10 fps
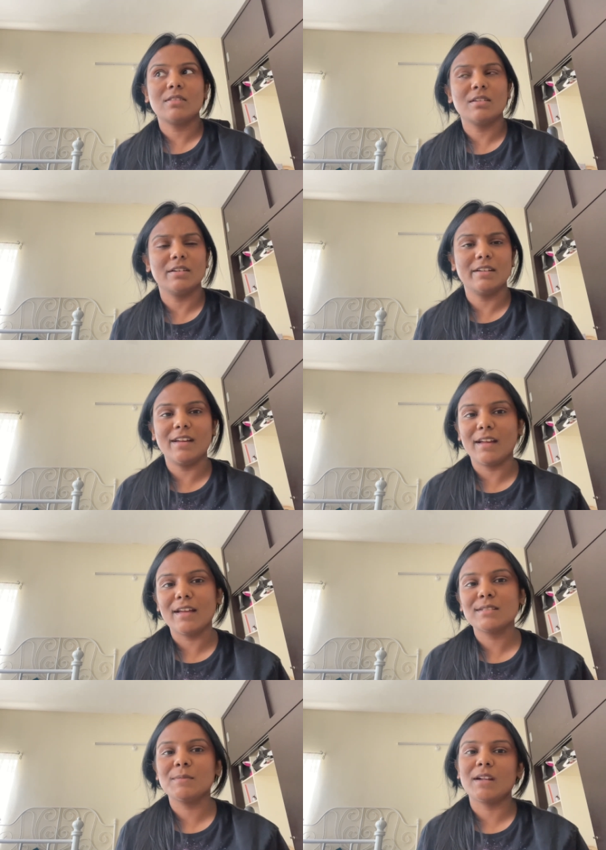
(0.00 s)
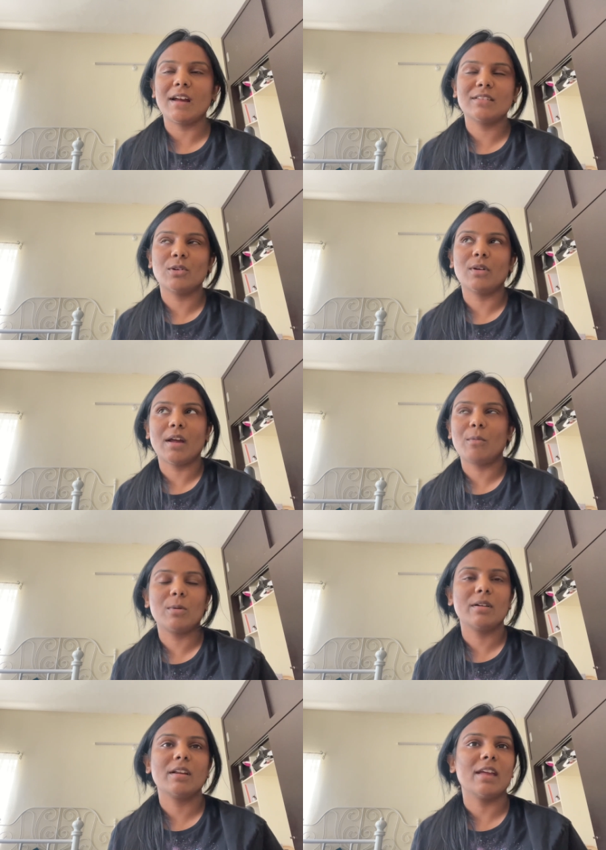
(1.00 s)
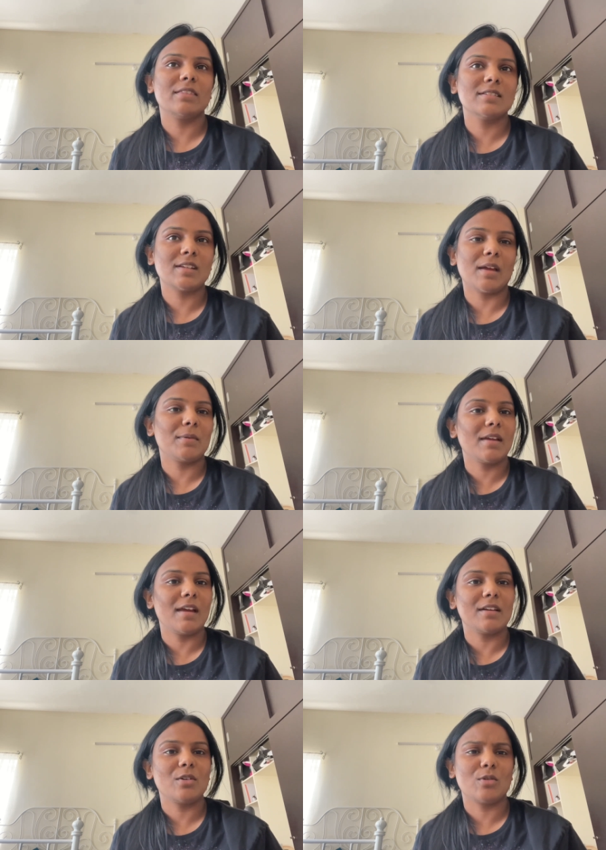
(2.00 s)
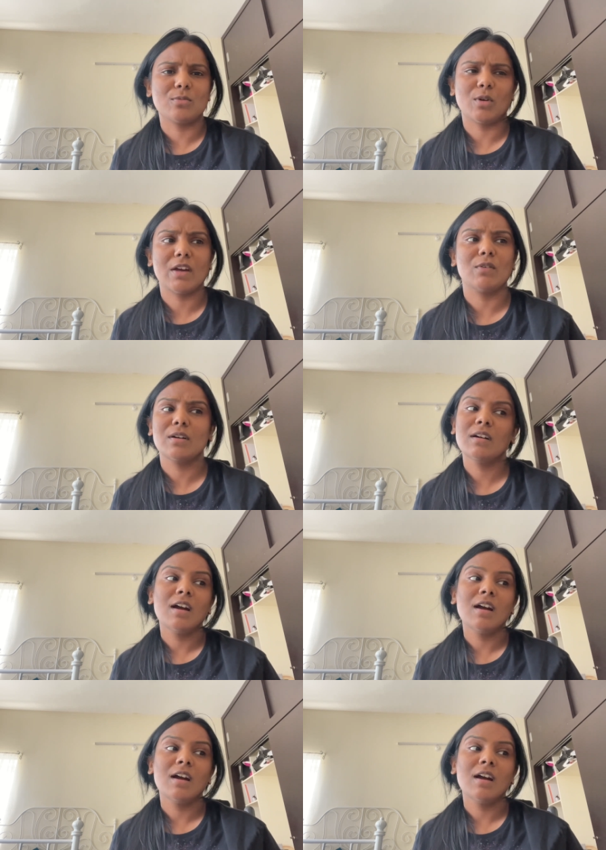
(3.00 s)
30, I guess, but I thought I wouldn't get this time again or whatever.